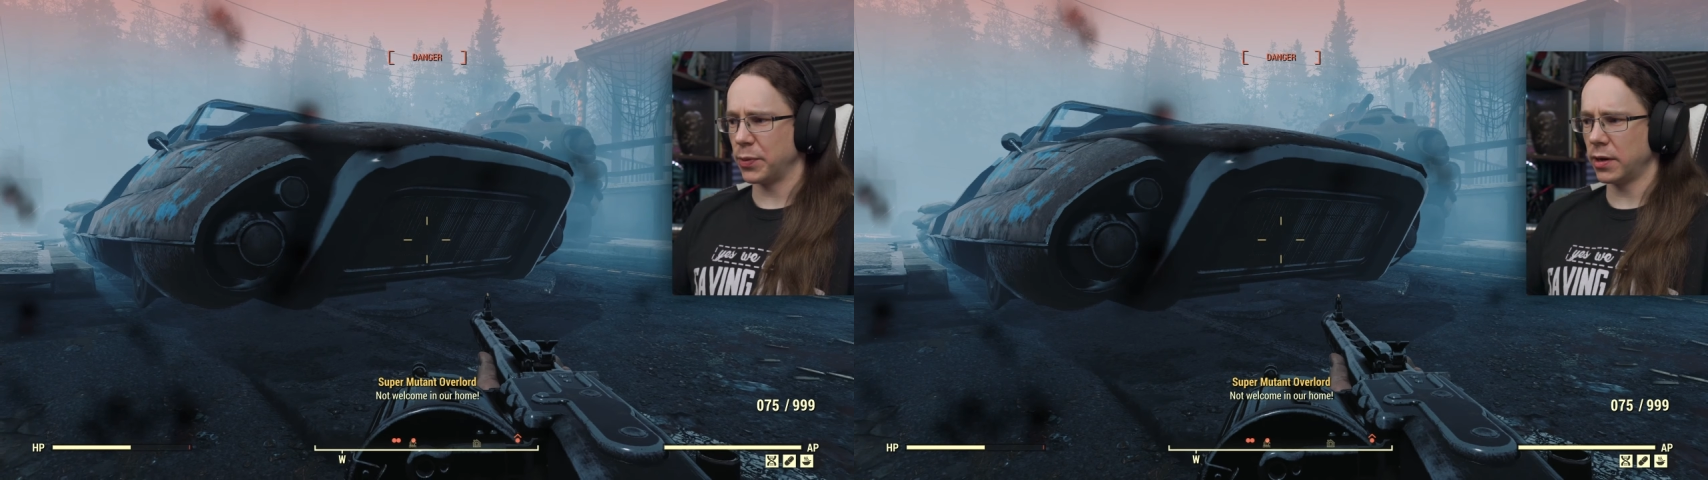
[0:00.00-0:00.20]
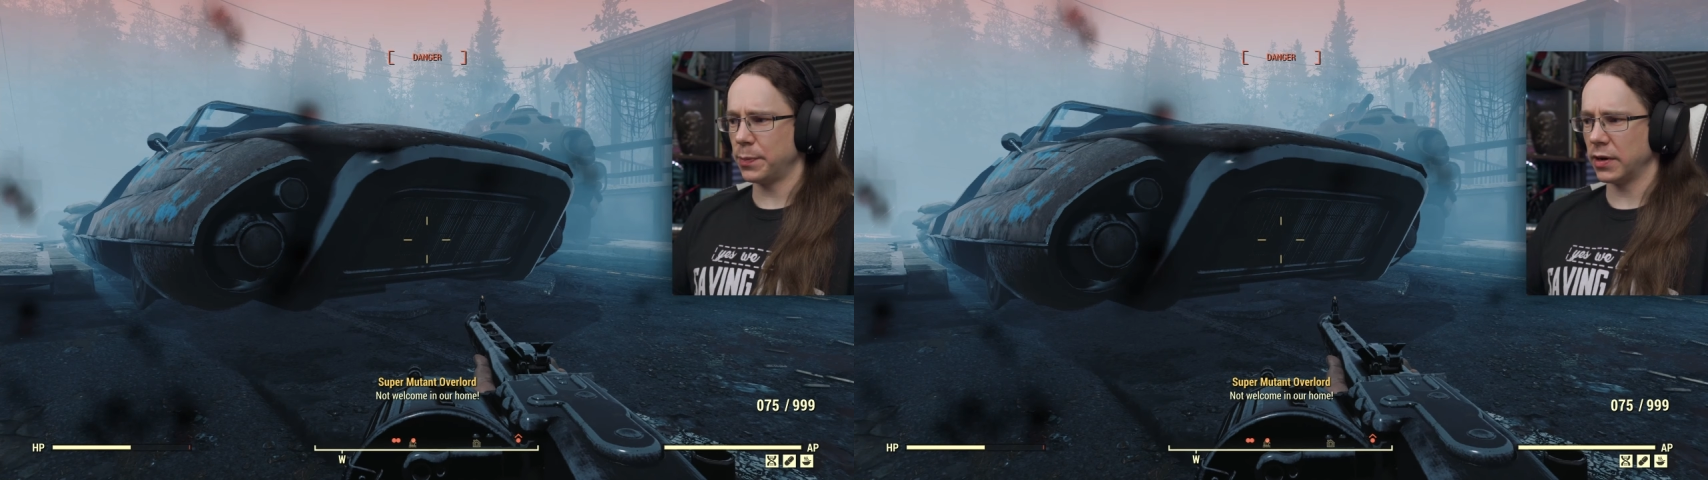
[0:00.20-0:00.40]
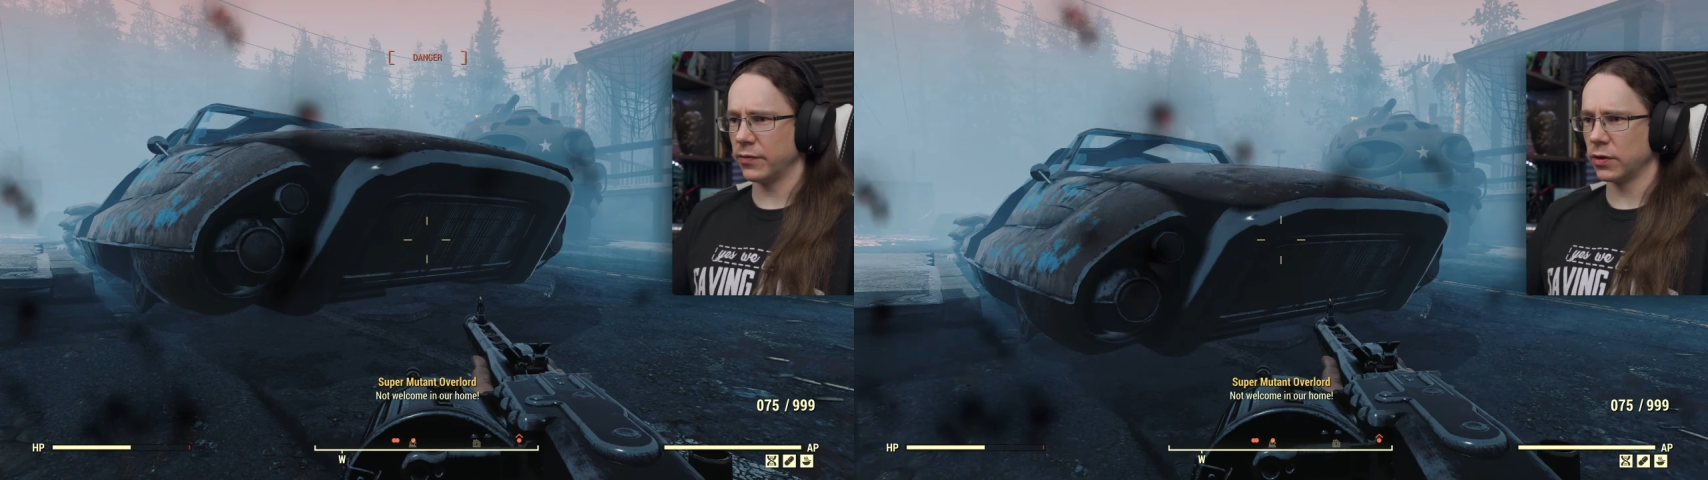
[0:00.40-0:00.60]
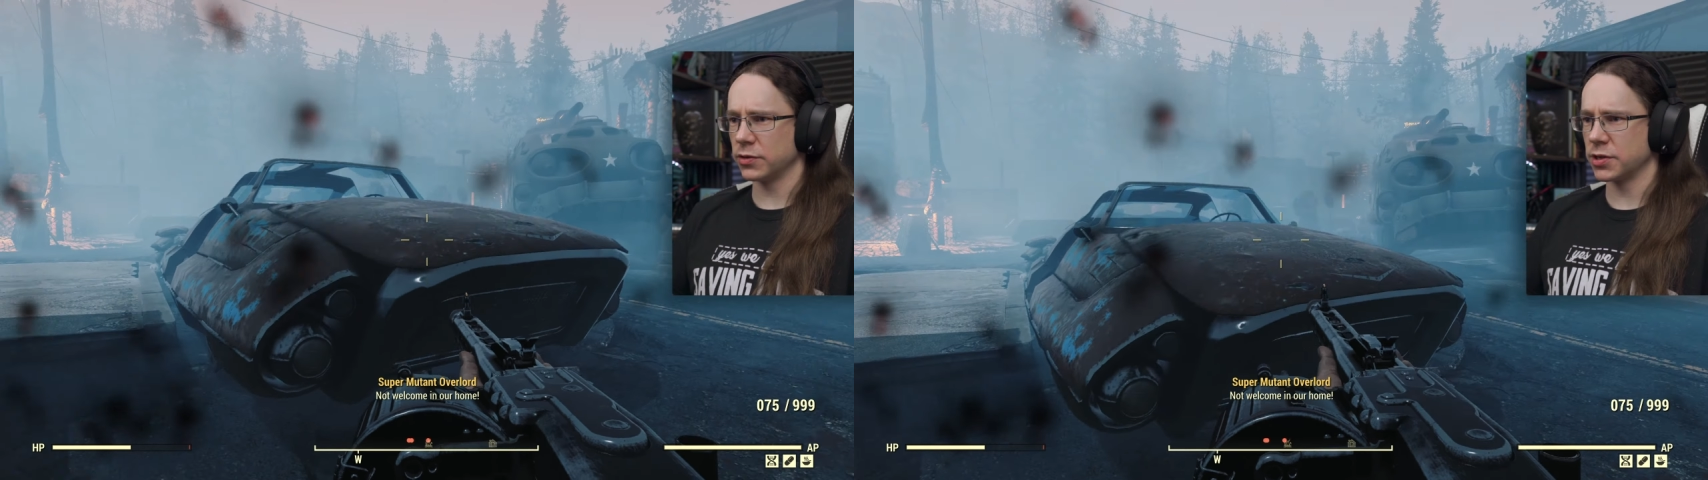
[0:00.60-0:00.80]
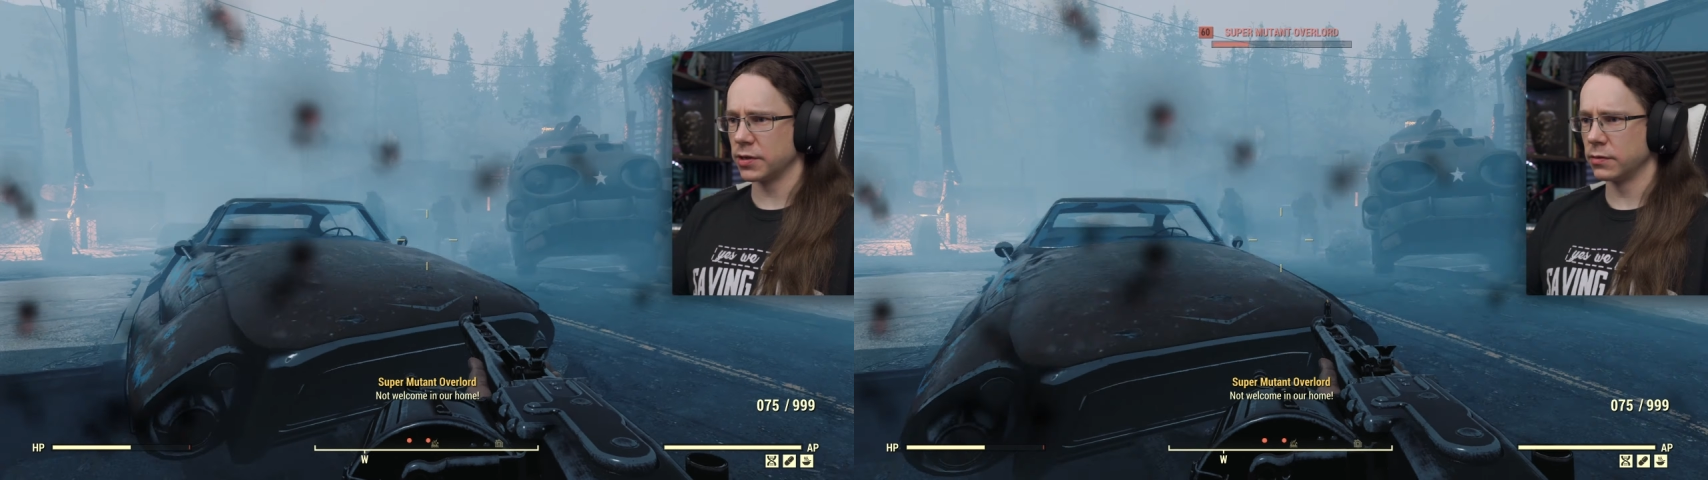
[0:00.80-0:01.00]
it up a level or
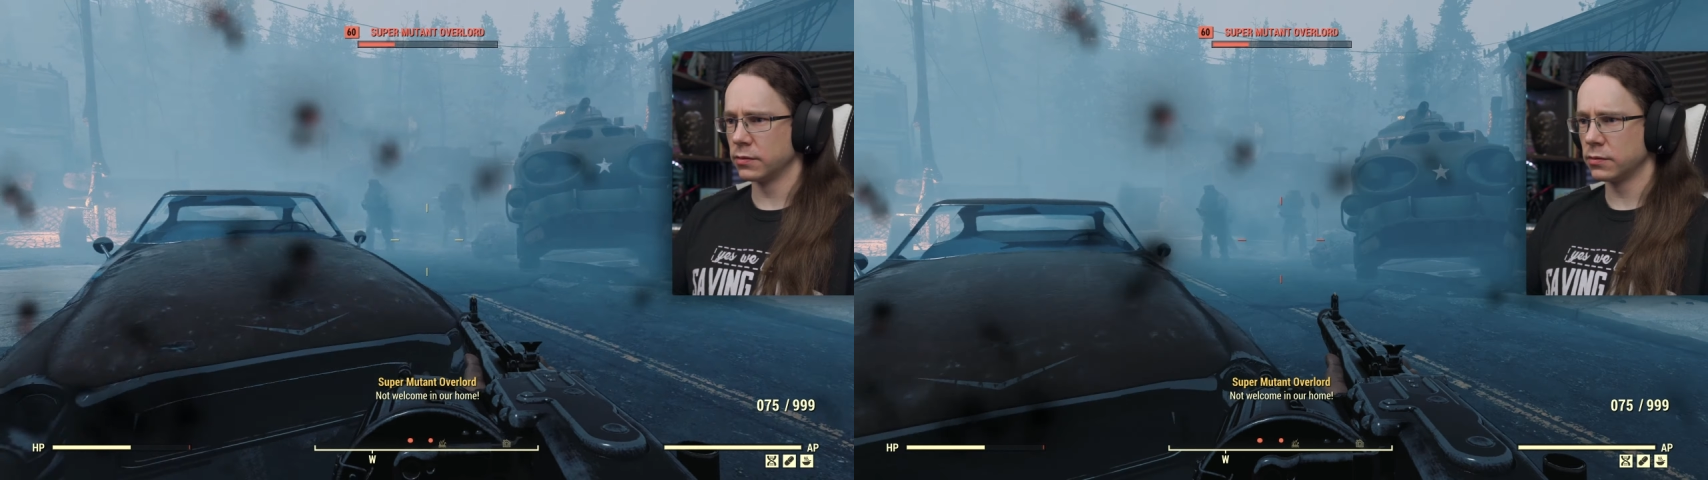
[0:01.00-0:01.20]
2.